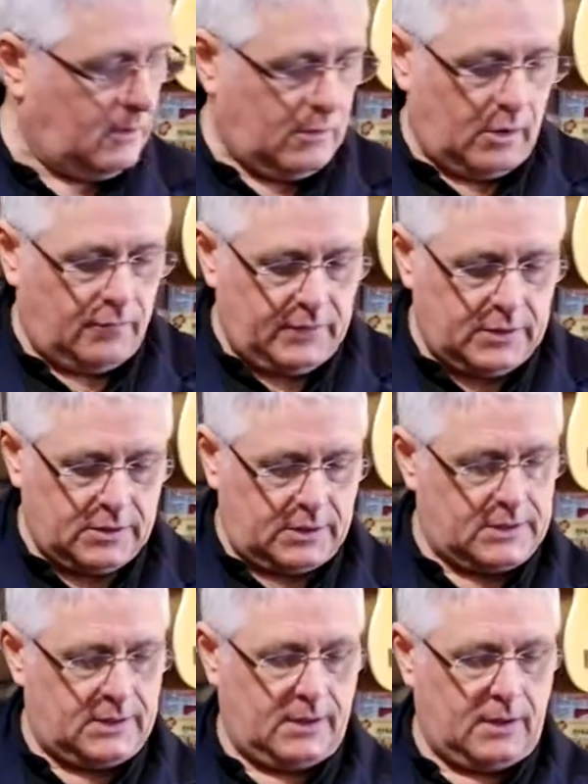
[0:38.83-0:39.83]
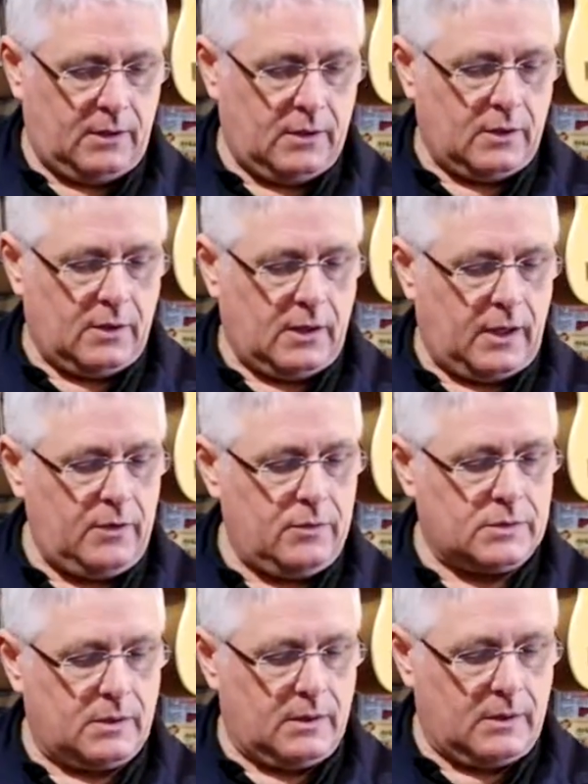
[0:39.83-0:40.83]
On this guitar I use
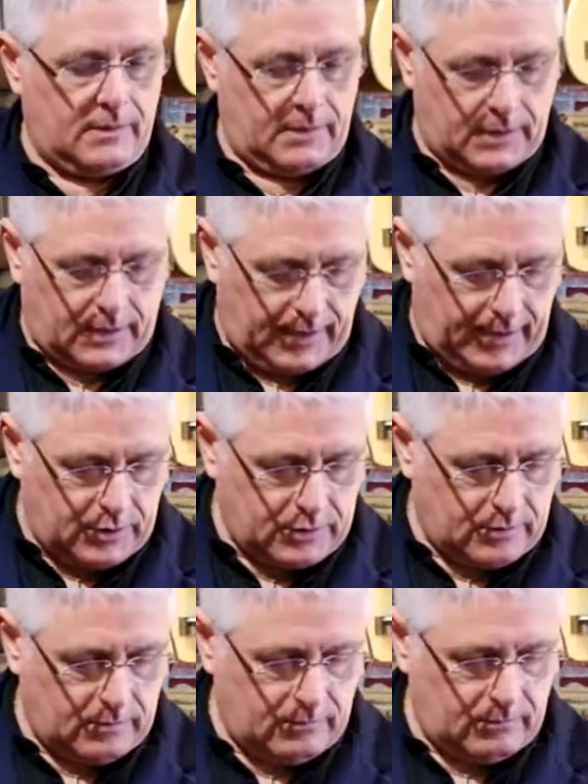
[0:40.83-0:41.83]
a gauge.